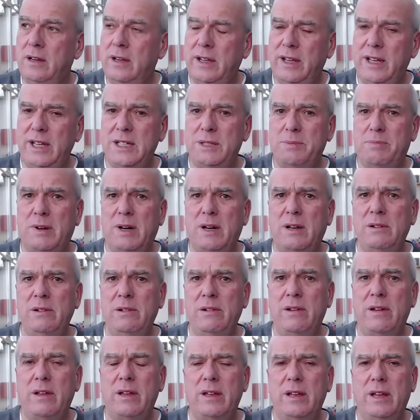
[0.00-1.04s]
it's
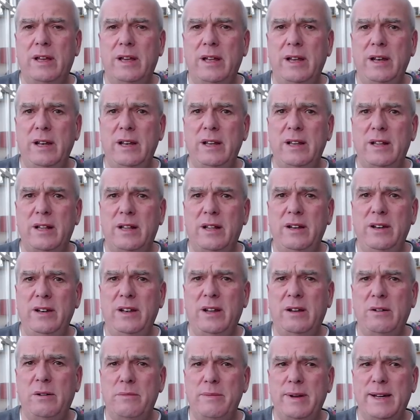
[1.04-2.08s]
broke, and
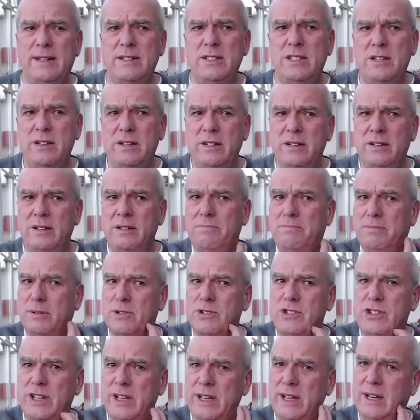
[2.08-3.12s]
no amount of
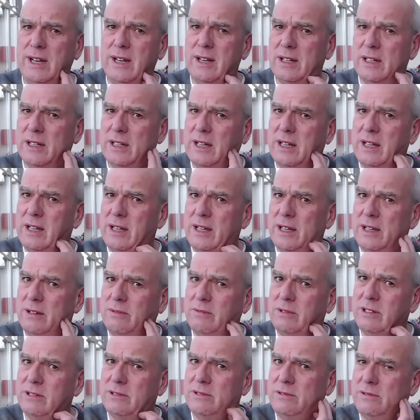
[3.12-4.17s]
bodging
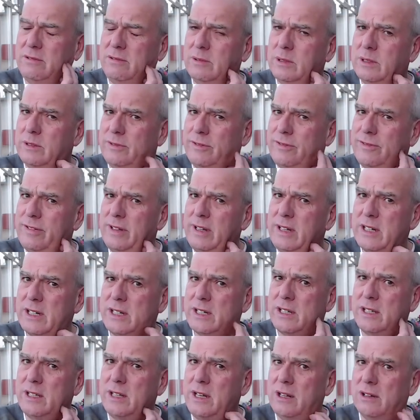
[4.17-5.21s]
will
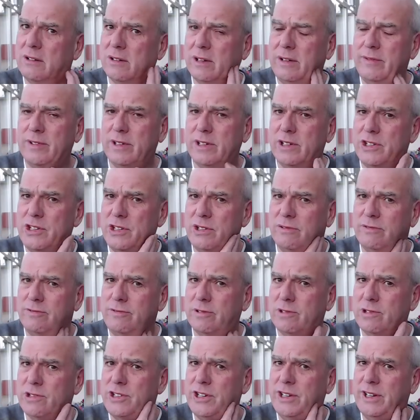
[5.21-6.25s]
fix the Diversion,
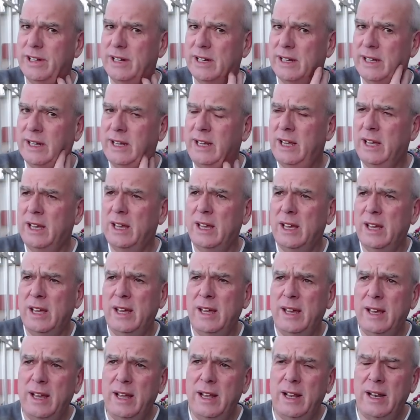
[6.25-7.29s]
unfortunately.
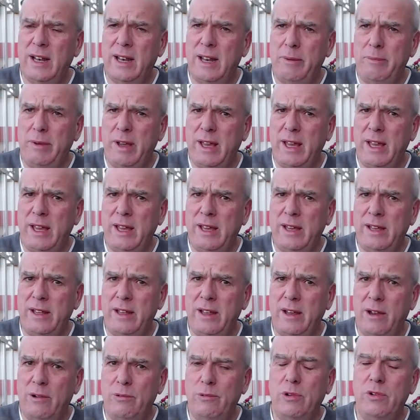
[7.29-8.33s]
Let me give
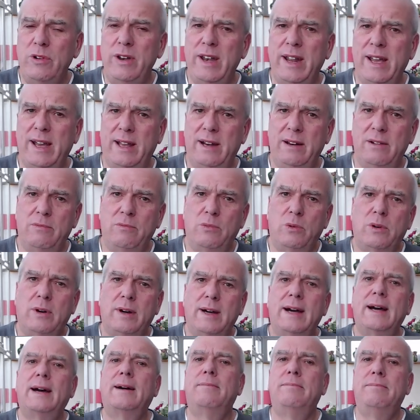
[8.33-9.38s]
you a rundown on what
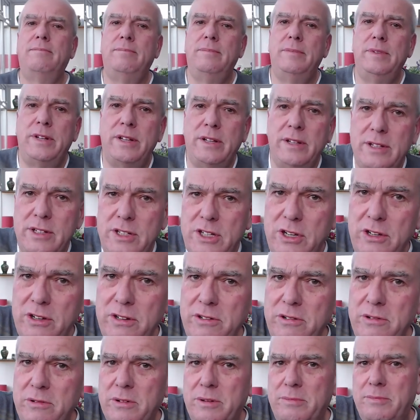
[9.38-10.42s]
happened
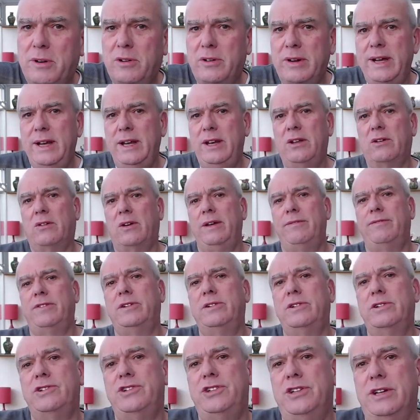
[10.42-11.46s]
to my
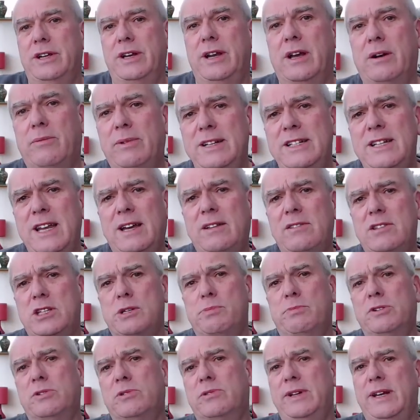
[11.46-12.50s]
Diversion. I went out this
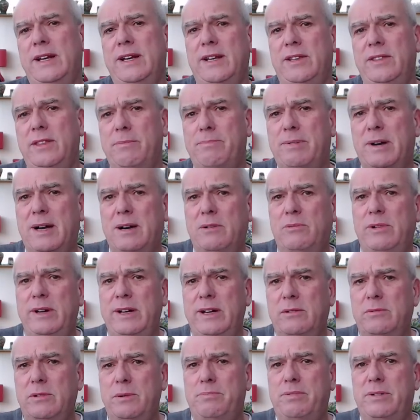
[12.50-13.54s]
morning and the back
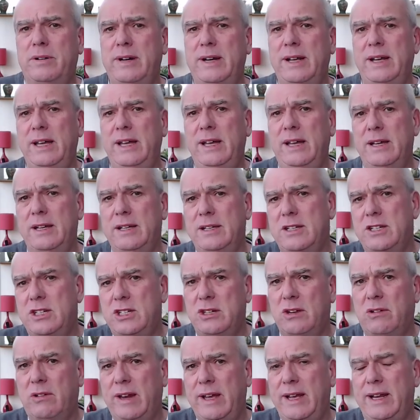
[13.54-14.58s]
wheel were pretty
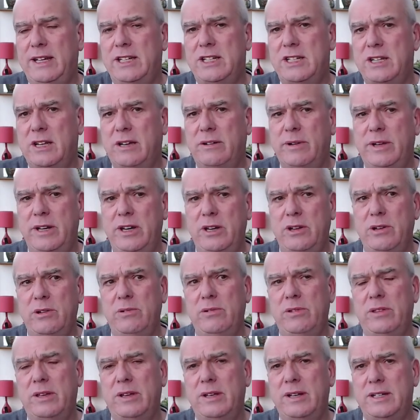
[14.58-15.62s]
solid, so I knew
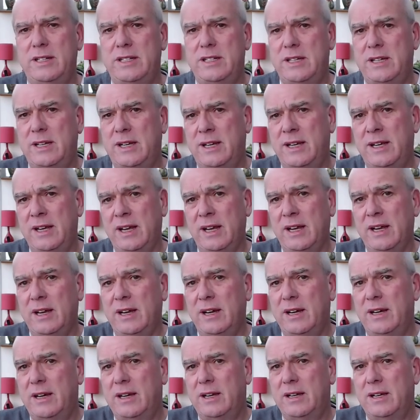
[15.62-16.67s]
that
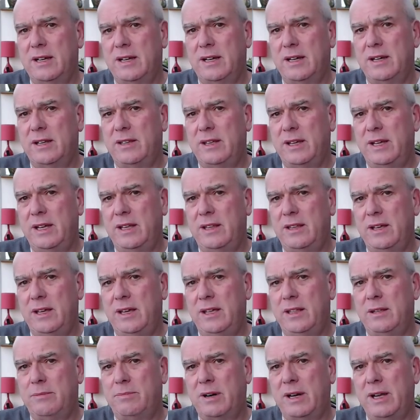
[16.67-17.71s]

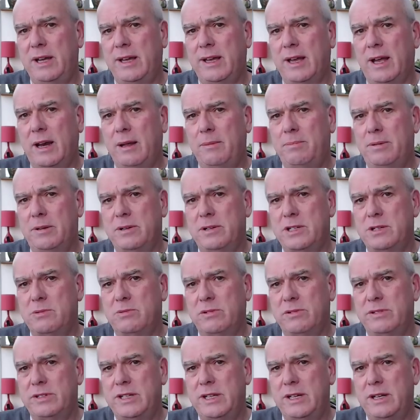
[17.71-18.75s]
the brake calipers
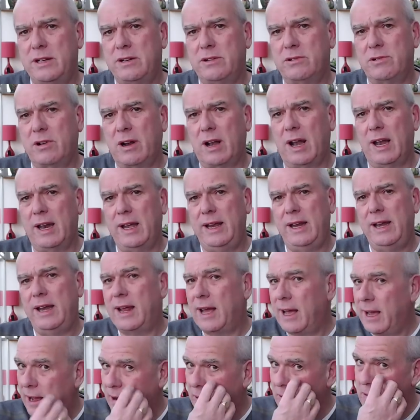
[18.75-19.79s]
wanted a good clean
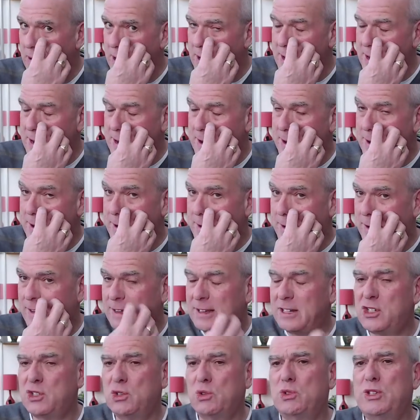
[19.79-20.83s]
down
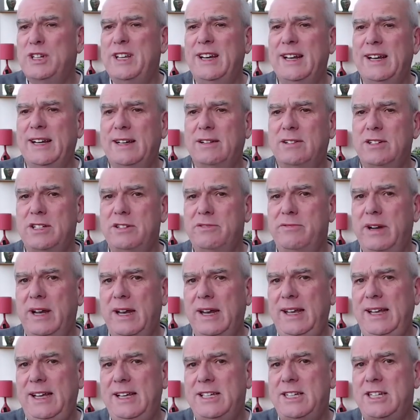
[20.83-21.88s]
and sorting out to
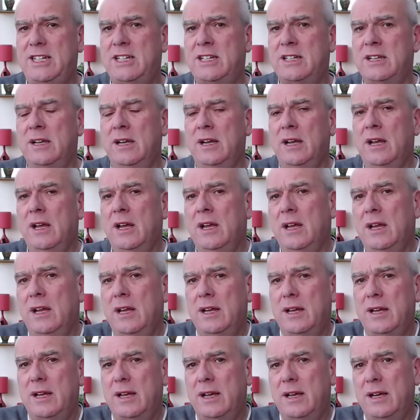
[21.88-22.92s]
release
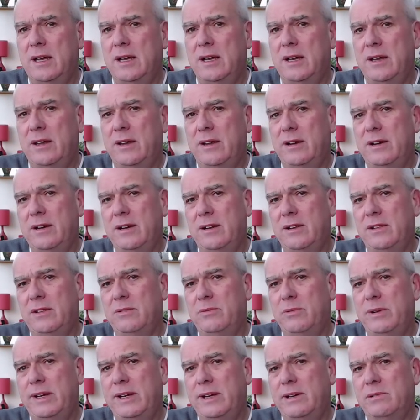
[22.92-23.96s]
the
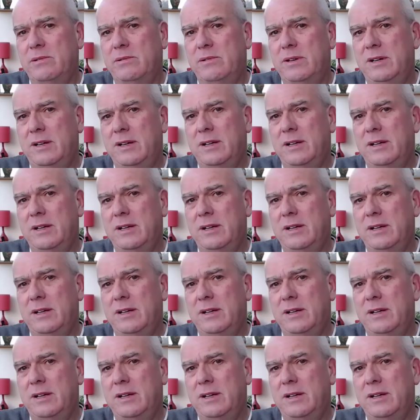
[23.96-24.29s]
wheel.